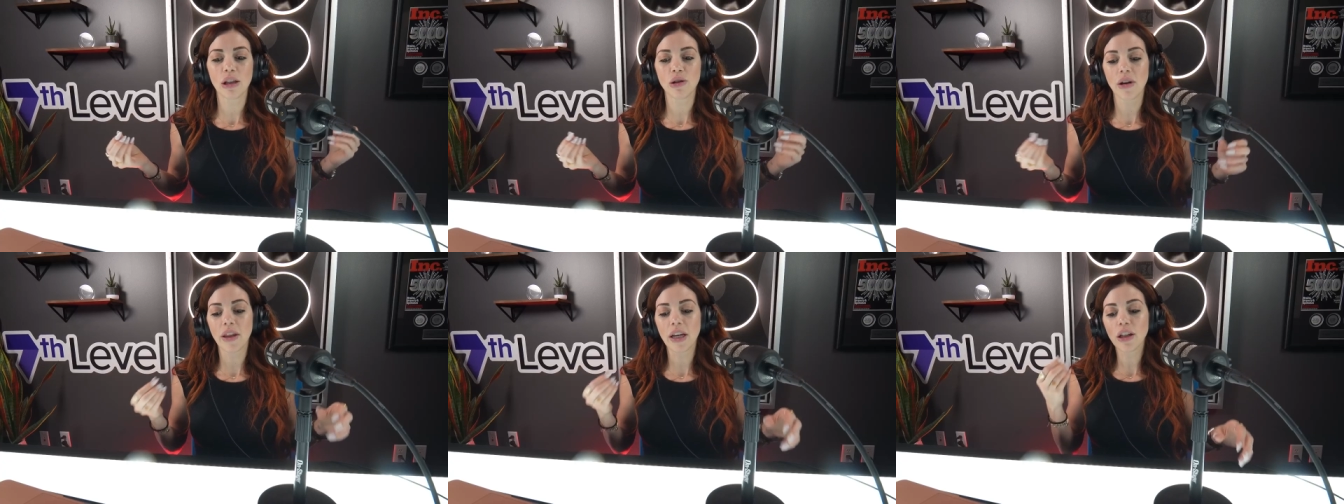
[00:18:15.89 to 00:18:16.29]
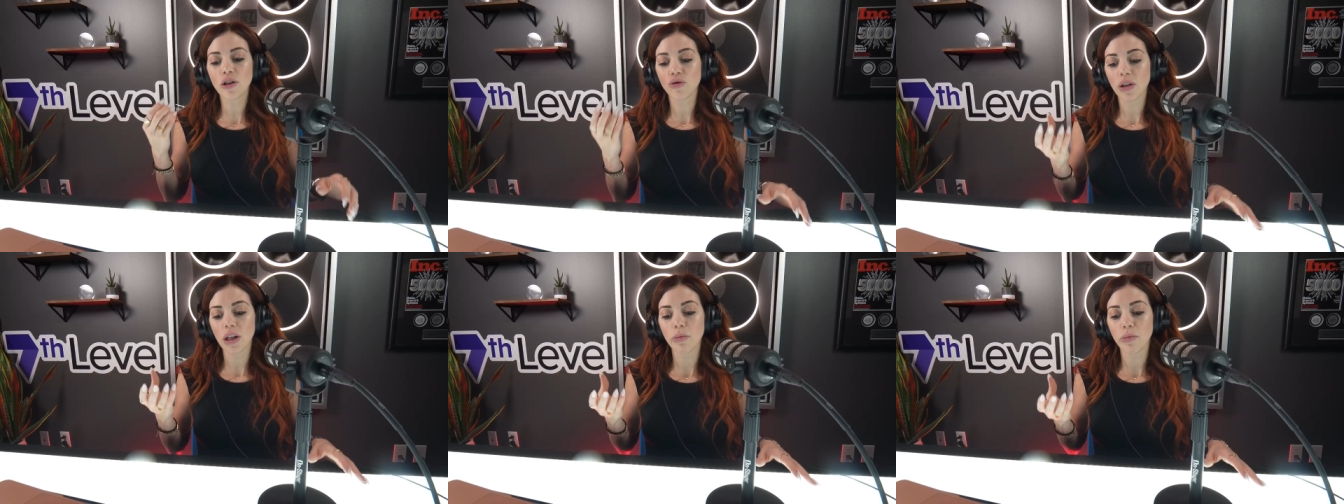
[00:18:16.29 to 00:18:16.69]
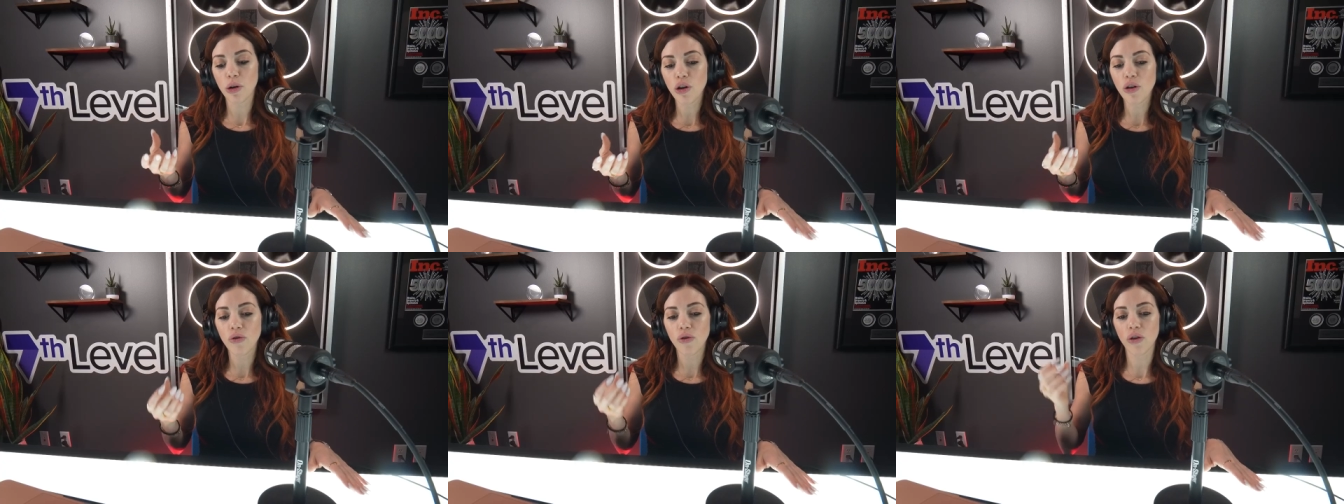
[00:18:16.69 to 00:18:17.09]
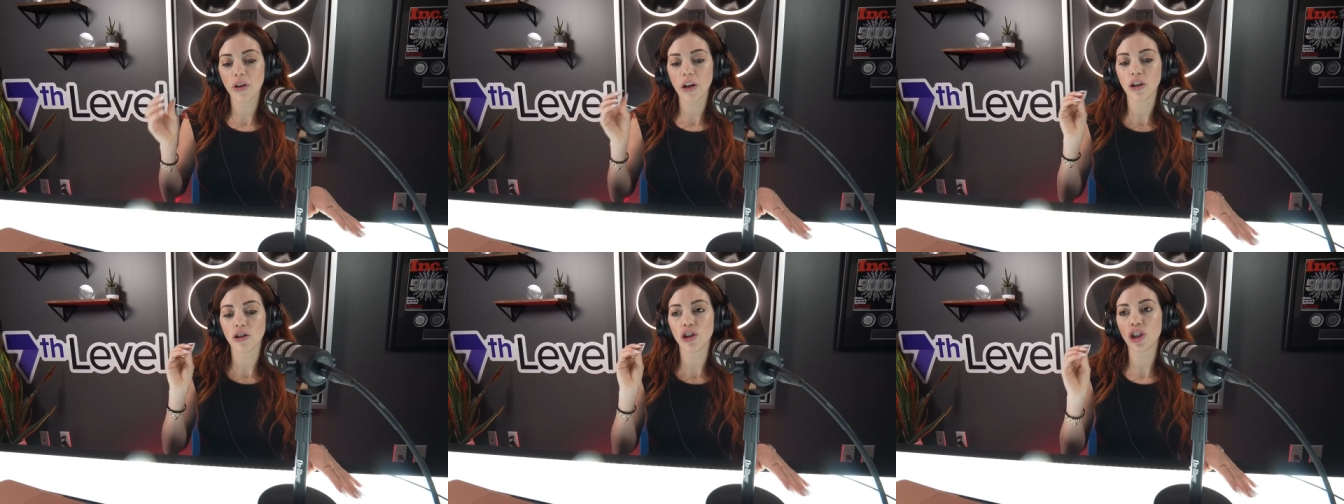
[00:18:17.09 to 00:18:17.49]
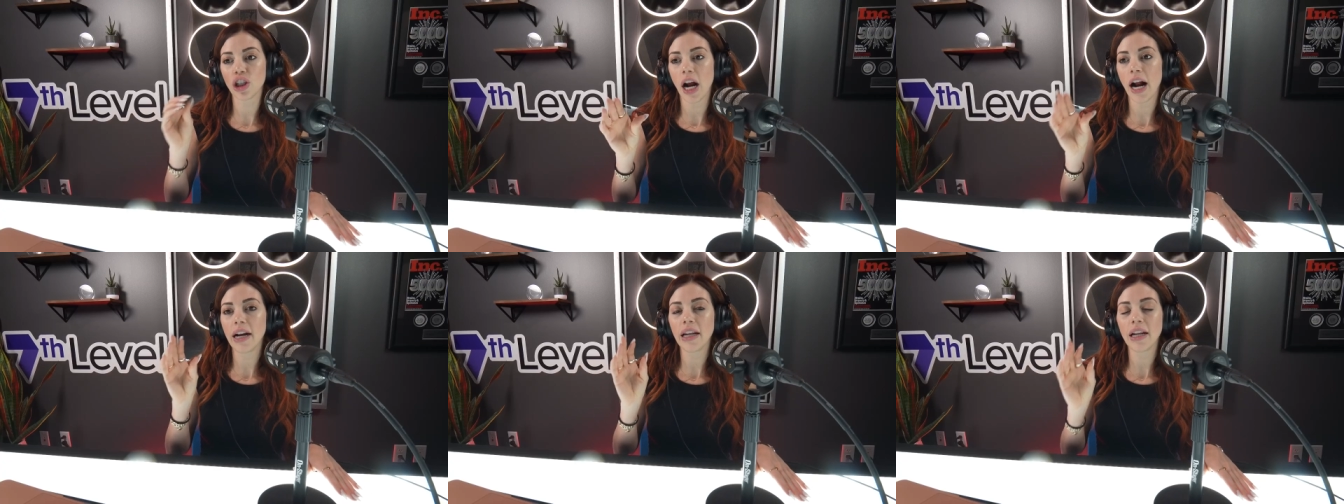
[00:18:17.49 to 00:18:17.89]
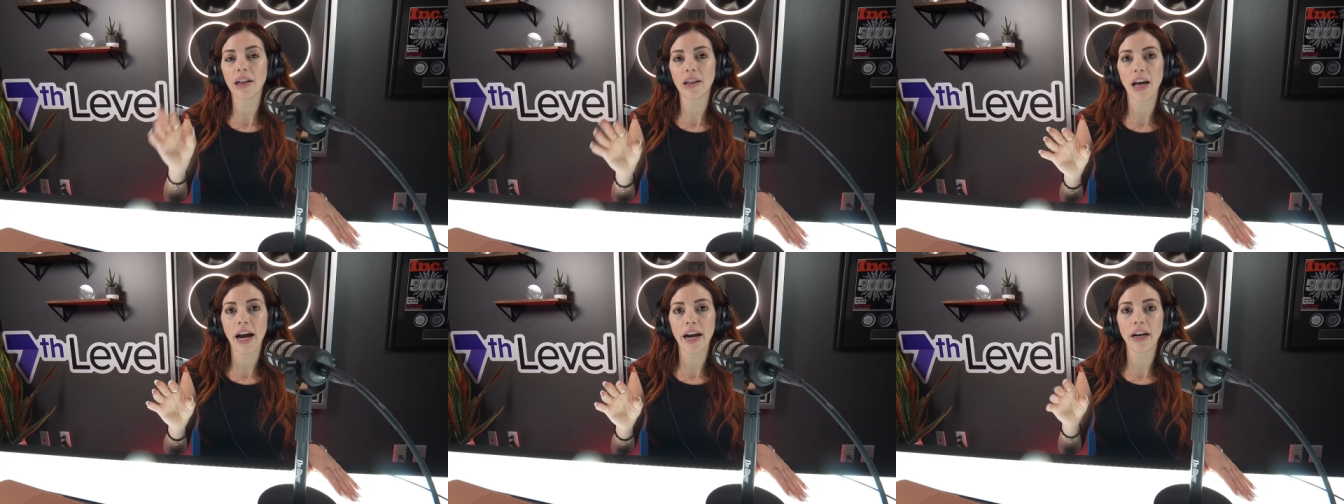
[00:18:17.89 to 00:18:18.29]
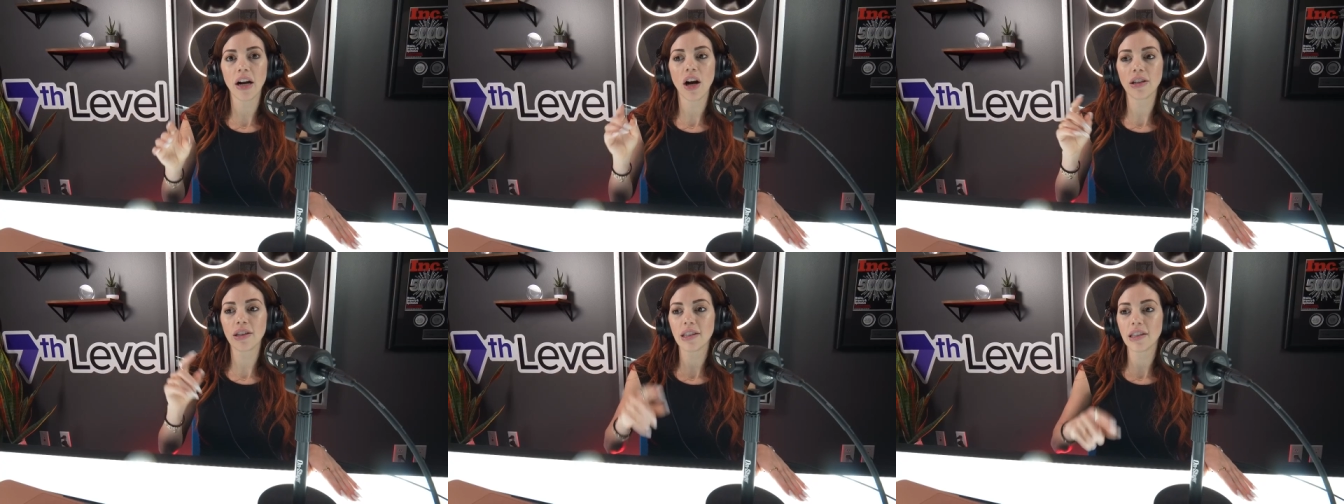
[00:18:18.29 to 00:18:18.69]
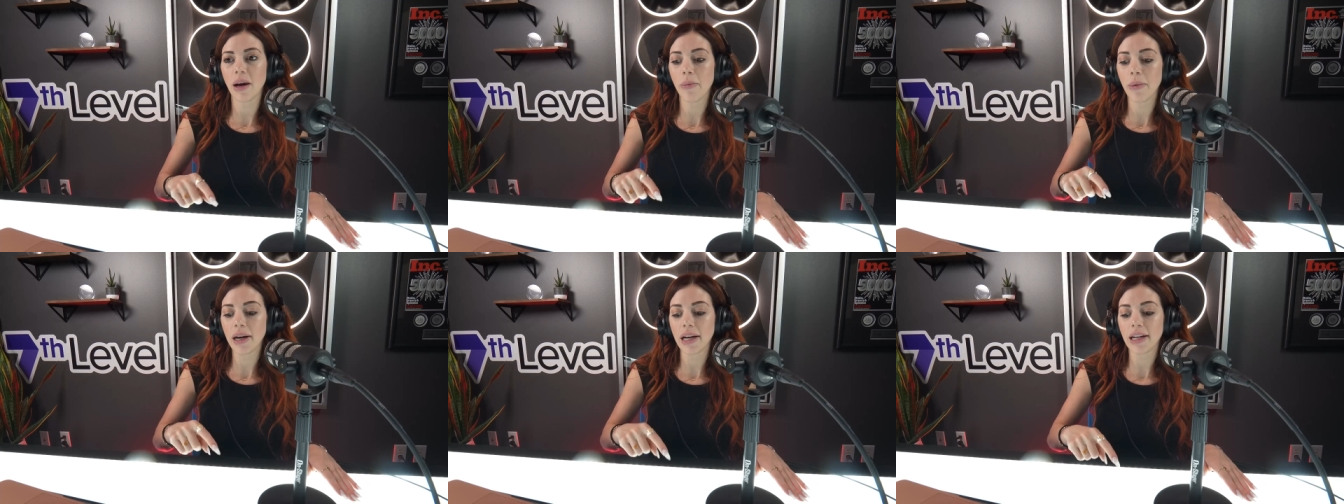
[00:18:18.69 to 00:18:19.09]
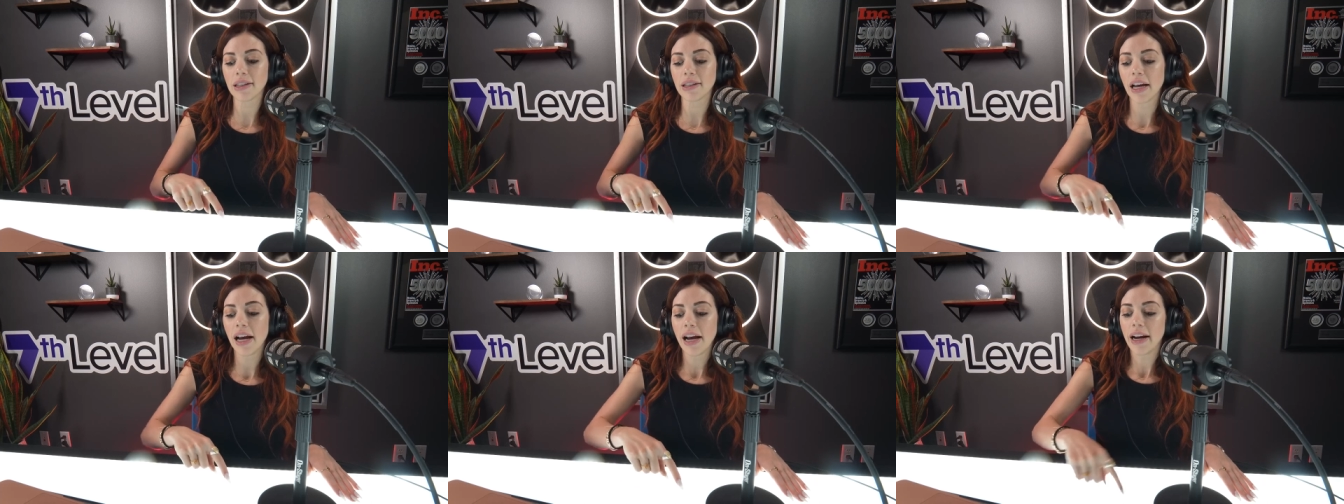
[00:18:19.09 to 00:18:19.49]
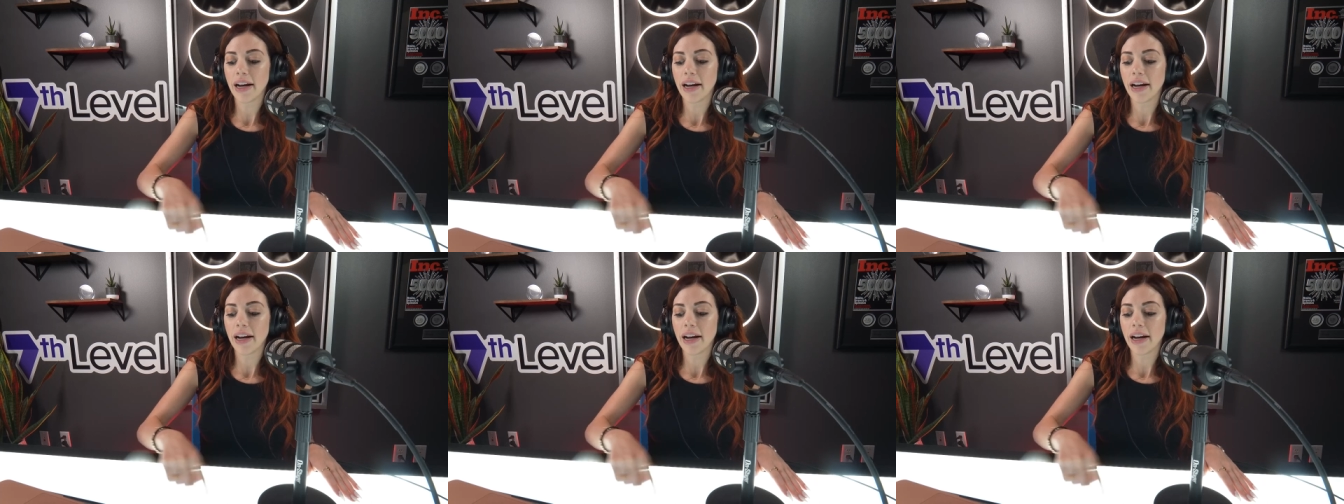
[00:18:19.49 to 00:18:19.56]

So I think it's really beautiful that you're shining a light on somebody's